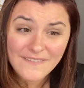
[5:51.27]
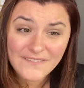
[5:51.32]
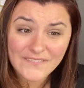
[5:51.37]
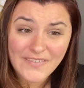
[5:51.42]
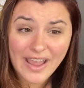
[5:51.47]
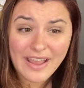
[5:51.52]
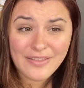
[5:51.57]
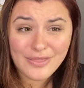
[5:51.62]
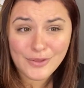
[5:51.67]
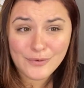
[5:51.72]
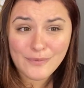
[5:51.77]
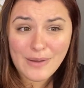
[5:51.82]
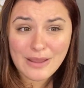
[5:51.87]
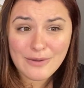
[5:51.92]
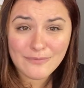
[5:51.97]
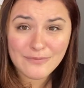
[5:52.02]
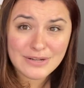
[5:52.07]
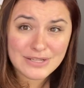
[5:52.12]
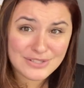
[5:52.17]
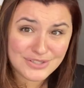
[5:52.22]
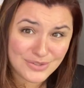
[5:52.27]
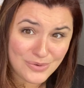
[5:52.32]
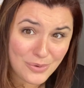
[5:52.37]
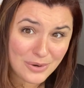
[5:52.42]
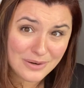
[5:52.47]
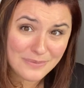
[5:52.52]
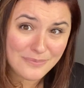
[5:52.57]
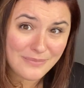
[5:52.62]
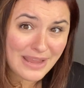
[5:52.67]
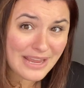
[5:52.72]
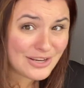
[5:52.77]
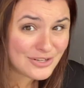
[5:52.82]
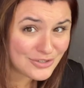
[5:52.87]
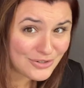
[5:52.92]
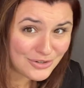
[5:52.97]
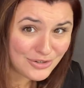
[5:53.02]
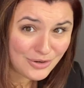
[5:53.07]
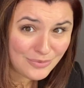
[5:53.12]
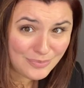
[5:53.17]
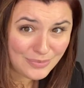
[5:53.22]
find the right resort, make
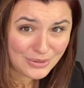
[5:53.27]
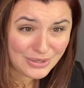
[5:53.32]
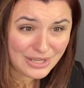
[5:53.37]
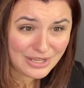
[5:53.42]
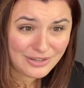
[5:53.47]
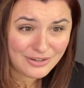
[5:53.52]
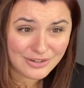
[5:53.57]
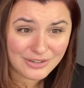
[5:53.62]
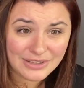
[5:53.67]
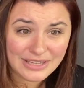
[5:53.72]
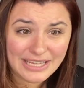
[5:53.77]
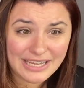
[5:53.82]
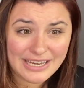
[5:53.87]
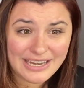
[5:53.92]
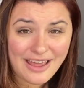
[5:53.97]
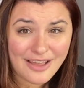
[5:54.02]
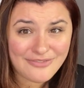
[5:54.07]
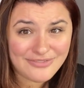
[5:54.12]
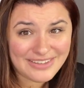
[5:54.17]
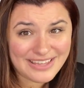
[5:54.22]
sure you're booking early enough,